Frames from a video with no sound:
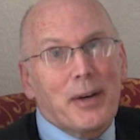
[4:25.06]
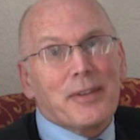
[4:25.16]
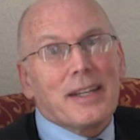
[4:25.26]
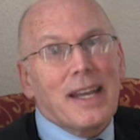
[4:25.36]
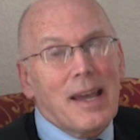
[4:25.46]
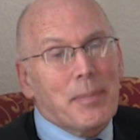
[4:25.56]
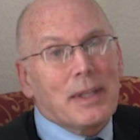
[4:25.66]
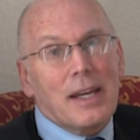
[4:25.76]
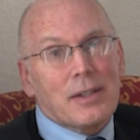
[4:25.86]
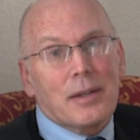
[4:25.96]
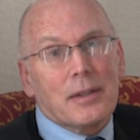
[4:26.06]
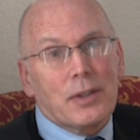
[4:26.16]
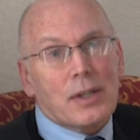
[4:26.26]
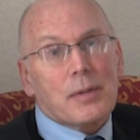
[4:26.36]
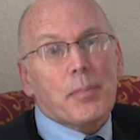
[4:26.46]
above-the-knee amputation,
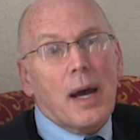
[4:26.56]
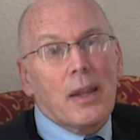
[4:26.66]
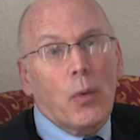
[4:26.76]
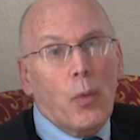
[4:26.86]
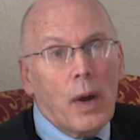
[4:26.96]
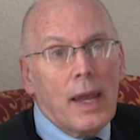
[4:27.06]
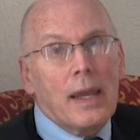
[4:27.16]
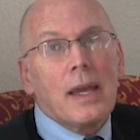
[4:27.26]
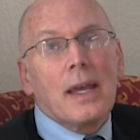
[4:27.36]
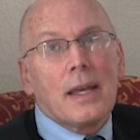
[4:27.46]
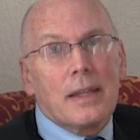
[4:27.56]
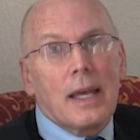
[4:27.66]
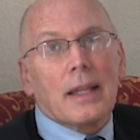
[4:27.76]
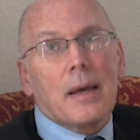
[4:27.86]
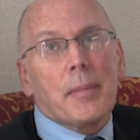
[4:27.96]
just by the way
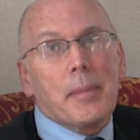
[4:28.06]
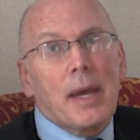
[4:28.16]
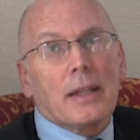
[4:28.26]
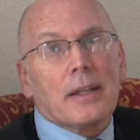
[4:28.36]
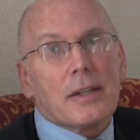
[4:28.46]
they let me make the